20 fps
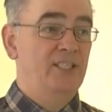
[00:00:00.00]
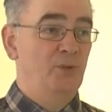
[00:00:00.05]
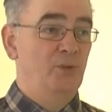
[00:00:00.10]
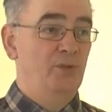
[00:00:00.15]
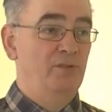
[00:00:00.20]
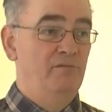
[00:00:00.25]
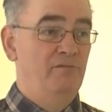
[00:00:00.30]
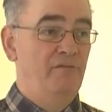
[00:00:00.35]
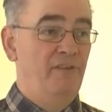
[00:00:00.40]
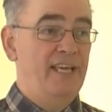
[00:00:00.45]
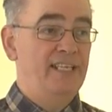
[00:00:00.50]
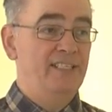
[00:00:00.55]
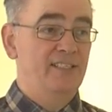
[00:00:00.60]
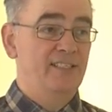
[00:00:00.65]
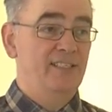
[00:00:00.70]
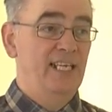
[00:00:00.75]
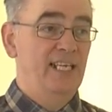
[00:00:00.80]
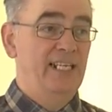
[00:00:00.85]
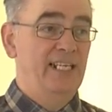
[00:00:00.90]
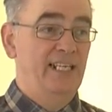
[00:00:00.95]
to
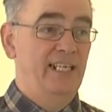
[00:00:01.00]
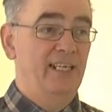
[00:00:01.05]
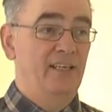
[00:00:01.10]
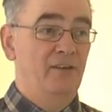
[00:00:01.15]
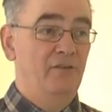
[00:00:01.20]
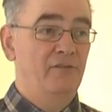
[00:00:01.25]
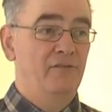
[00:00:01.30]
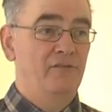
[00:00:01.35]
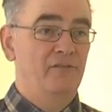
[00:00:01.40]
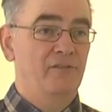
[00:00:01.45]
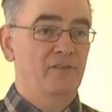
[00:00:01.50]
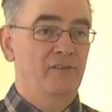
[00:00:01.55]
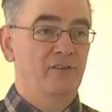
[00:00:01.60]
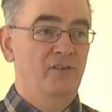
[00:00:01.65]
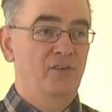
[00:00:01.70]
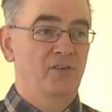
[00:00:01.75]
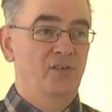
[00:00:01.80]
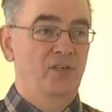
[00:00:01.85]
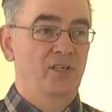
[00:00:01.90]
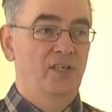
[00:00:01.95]
invest their life
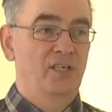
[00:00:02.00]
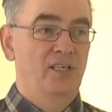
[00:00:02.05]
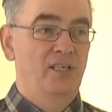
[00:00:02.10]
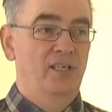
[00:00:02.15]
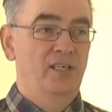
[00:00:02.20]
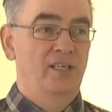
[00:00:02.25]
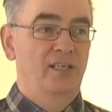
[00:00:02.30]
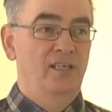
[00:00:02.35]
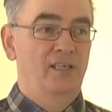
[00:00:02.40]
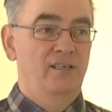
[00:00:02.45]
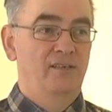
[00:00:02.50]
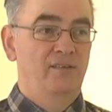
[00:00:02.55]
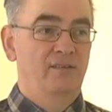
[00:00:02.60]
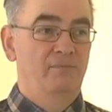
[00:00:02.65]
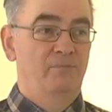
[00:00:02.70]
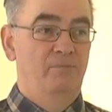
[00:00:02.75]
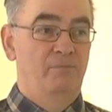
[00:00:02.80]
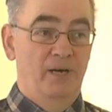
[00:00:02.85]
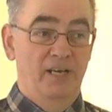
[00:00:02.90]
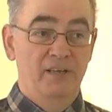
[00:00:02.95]

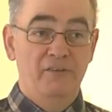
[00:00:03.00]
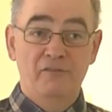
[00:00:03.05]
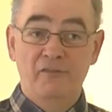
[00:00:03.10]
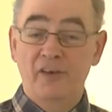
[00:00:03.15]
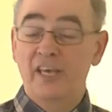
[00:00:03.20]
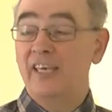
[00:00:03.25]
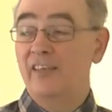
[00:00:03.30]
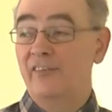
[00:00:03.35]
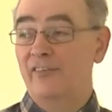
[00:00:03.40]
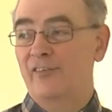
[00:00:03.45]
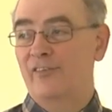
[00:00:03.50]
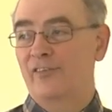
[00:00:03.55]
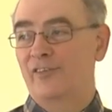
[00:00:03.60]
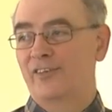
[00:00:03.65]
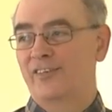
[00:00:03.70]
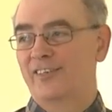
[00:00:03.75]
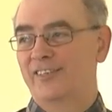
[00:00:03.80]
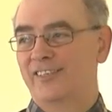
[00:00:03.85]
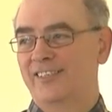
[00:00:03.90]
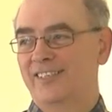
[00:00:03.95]
by faith
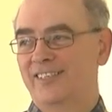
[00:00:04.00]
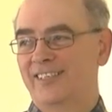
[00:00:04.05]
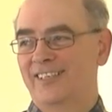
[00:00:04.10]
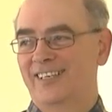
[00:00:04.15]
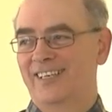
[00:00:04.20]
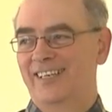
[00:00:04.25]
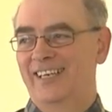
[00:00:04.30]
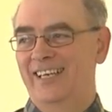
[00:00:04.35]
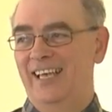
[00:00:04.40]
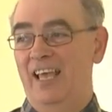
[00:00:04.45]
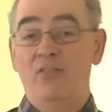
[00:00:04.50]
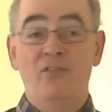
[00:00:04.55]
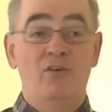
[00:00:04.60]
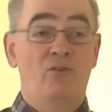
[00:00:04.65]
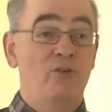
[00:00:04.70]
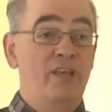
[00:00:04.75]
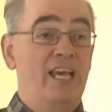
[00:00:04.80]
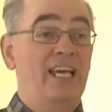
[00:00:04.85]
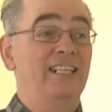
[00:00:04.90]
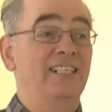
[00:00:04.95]
in the
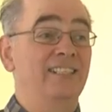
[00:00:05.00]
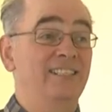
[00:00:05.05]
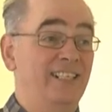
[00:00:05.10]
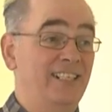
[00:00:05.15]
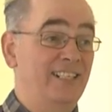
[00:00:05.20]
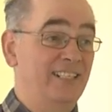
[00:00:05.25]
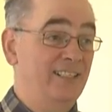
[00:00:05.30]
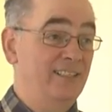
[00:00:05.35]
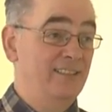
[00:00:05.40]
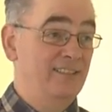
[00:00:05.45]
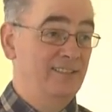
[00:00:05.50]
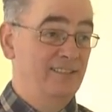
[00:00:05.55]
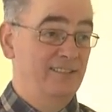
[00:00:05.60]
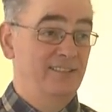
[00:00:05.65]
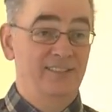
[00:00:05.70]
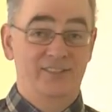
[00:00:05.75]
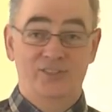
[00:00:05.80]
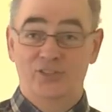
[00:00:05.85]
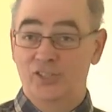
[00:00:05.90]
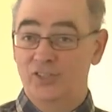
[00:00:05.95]
reality that
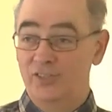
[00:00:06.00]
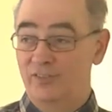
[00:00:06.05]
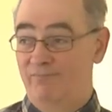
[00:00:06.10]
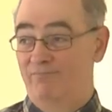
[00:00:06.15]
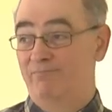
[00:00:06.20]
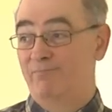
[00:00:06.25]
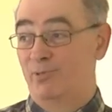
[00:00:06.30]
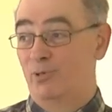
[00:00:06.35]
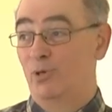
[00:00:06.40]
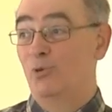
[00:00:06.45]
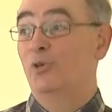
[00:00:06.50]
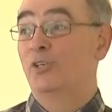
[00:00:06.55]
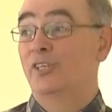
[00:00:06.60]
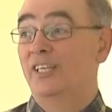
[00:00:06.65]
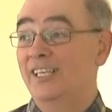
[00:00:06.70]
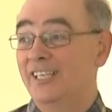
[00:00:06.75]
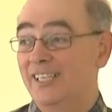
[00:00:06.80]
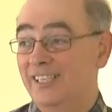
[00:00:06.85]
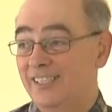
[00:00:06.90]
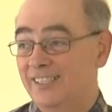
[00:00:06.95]
has just broken
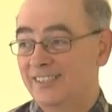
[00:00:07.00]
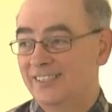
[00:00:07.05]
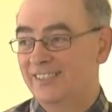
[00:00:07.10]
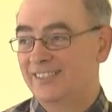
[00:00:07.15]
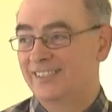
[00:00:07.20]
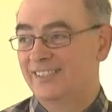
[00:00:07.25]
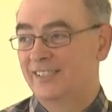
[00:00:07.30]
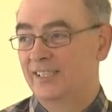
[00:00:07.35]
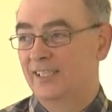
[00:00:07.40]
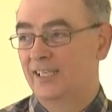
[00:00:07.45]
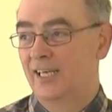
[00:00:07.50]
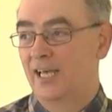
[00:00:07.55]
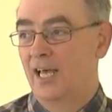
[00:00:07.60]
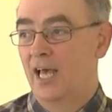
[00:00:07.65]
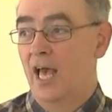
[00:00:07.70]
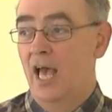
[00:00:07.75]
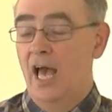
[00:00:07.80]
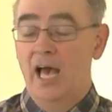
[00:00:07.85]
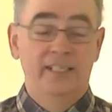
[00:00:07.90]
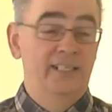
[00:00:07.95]
in,
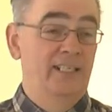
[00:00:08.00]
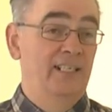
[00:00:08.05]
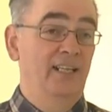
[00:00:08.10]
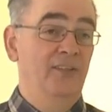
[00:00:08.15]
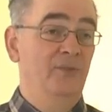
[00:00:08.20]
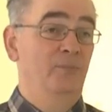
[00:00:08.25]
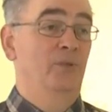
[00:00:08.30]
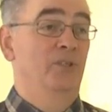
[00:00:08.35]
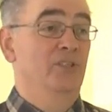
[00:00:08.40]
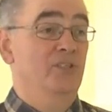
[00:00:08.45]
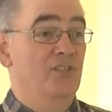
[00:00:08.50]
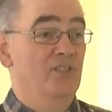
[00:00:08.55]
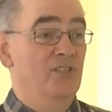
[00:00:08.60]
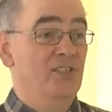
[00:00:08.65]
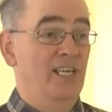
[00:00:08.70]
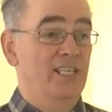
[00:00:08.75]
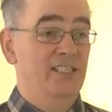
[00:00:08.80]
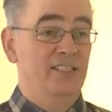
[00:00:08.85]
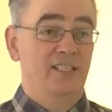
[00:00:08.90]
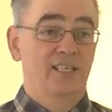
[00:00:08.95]
and another person
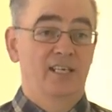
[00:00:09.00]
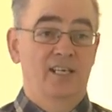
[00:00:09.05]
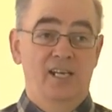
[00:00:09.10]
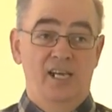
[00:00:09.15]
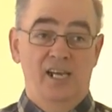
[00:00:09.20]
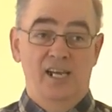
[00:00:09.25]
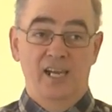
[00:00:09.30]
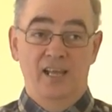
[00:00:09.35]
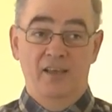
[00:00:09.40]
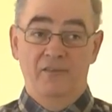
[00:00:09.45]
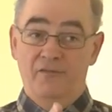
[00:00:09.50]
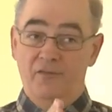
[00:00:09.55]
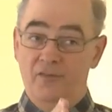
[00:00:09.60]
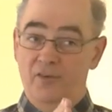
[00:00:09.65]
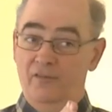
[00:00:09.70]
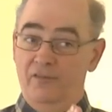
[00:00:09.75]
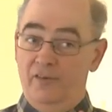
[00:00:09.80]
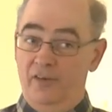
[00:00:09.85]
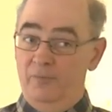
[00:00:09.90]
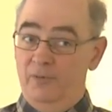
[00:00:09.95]
says,
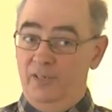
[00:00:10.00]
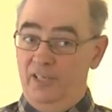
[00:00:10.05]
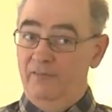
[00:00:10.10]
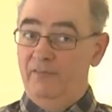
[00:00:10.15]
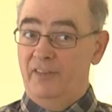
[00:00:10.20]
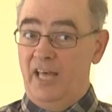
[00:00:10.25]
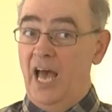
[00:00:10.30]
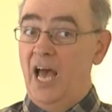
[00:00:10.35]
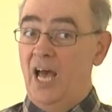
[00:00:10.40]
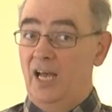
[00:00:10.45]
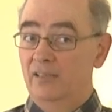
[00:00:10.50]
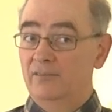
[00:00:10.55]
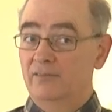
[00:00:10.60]
if I believe that,